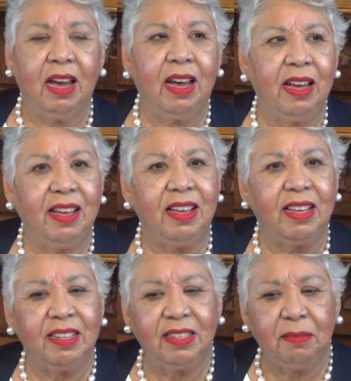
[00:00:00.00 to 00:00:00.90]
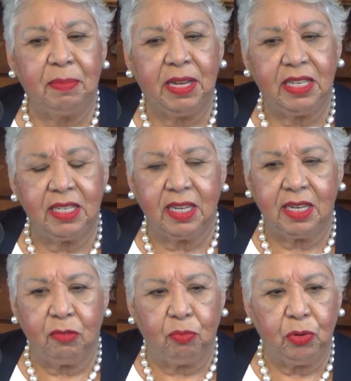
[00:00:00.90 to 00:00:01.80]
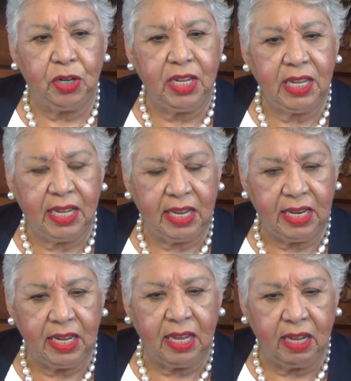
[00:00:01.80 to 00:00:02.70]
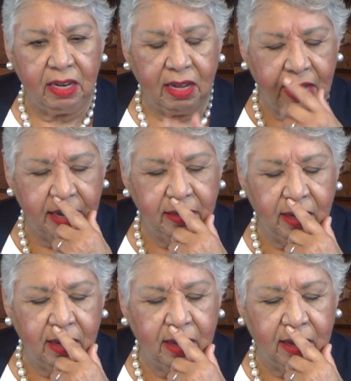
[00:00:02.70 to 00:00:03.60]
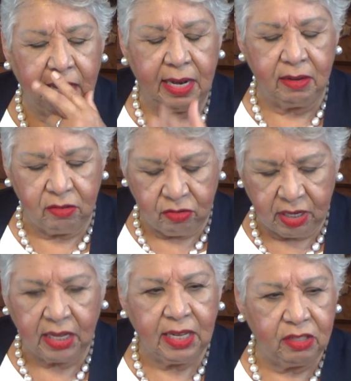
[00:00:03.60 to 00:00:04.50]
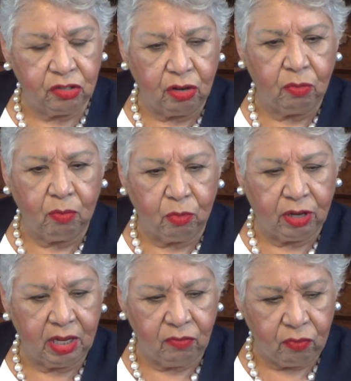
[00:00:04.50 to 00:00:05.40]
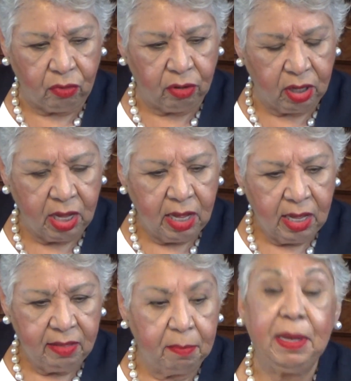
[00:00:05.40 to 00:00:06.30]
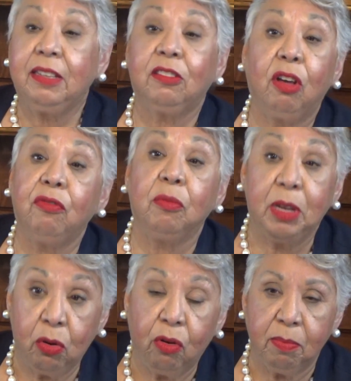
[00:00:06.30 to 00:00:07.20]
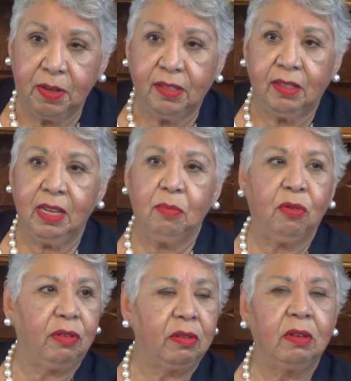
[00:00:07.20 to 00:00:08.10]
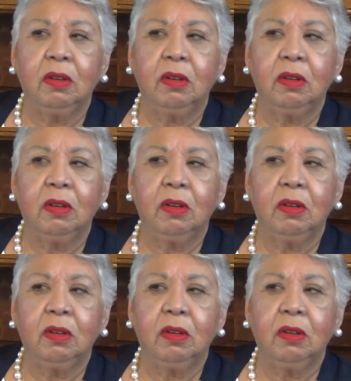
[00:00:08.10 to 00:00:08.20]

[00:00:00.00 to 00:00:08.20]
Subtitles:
But Rudy and Doug had started working for the biggest law firm in Corpus, Clayburgh,